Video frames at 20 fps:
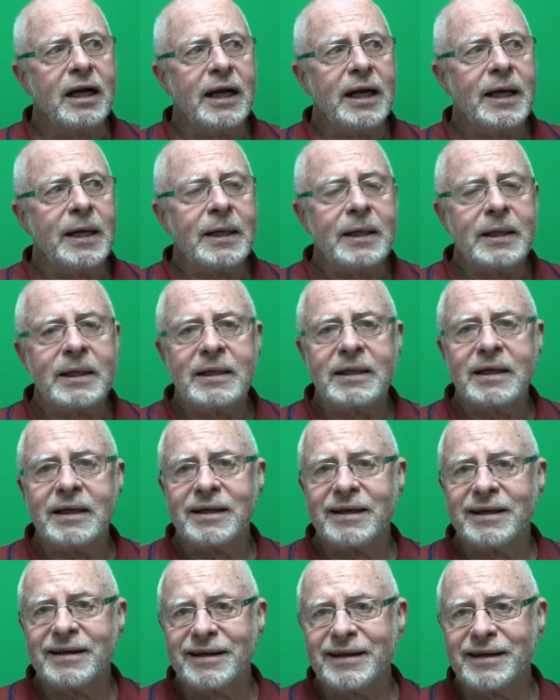And,
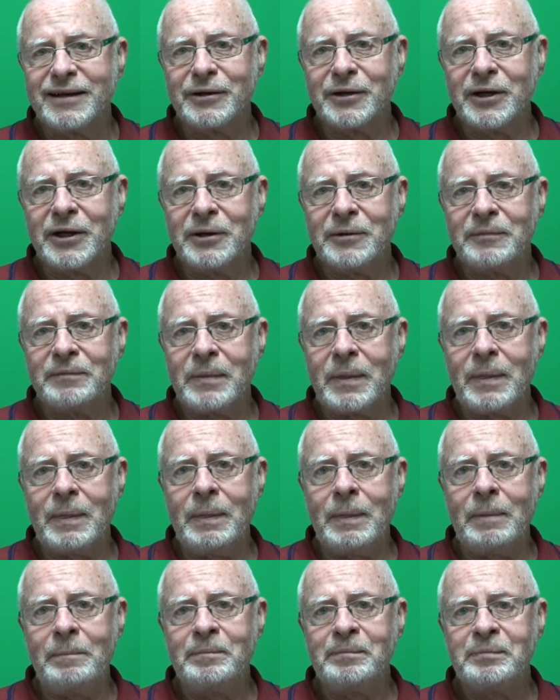you know,
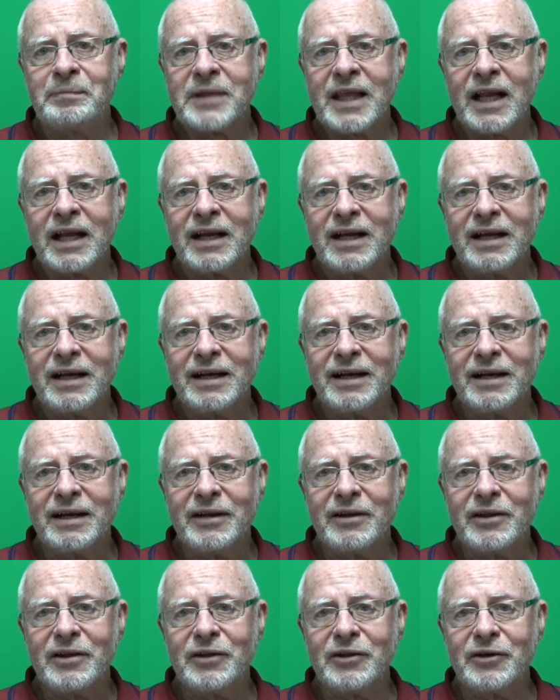
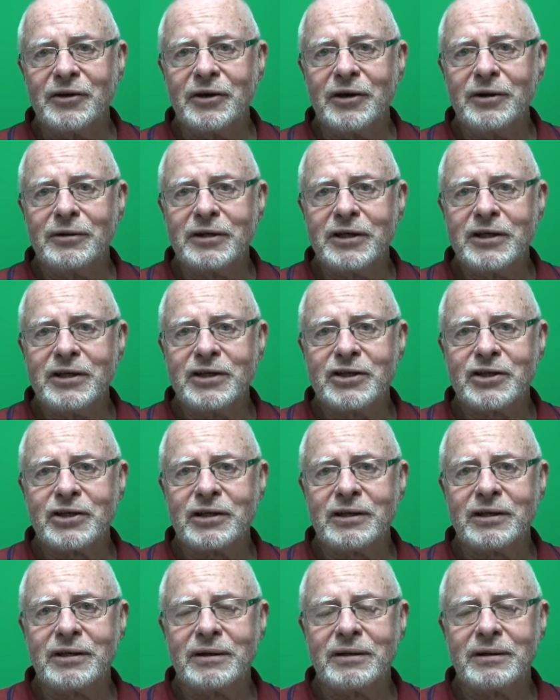the
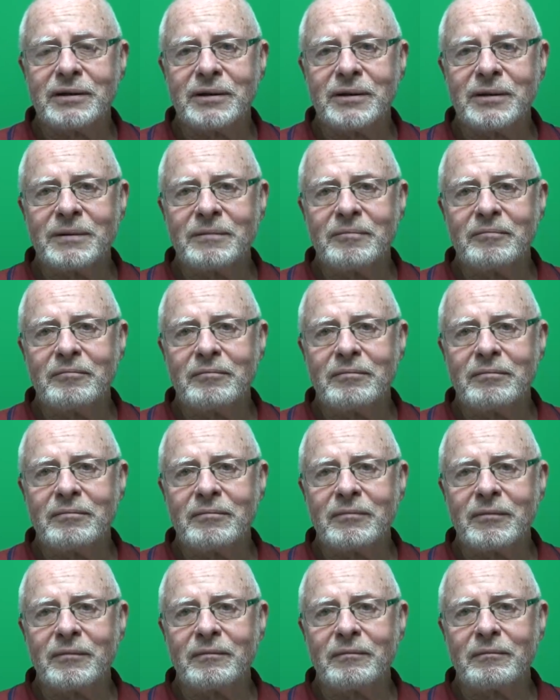Rhodesian
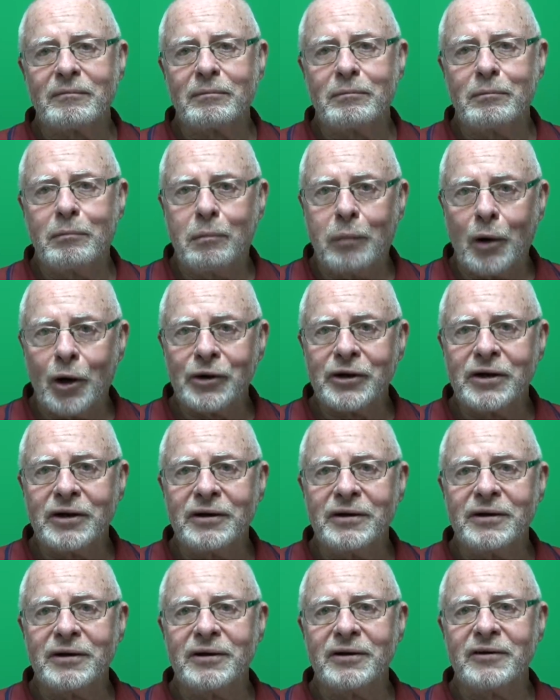
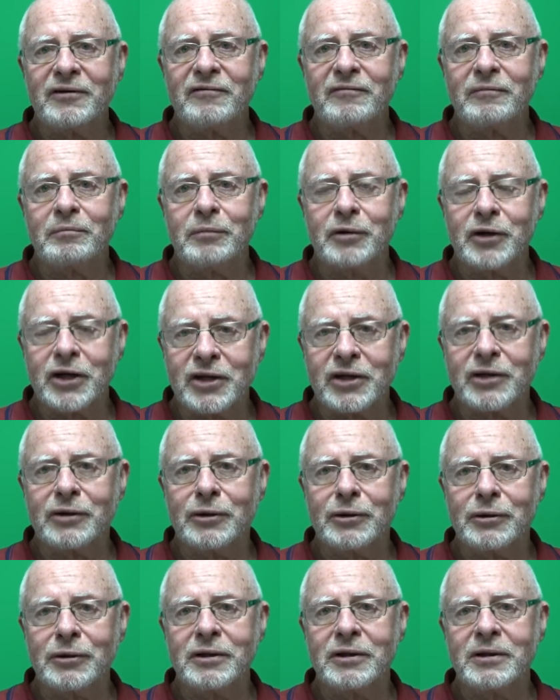bond of
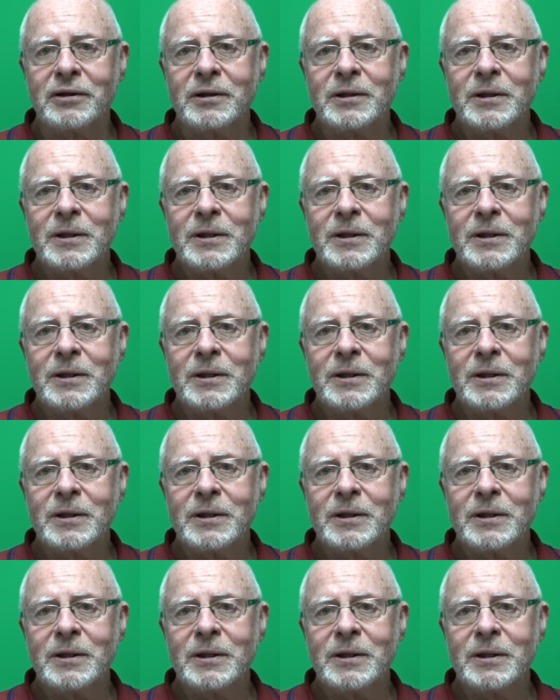brotherhood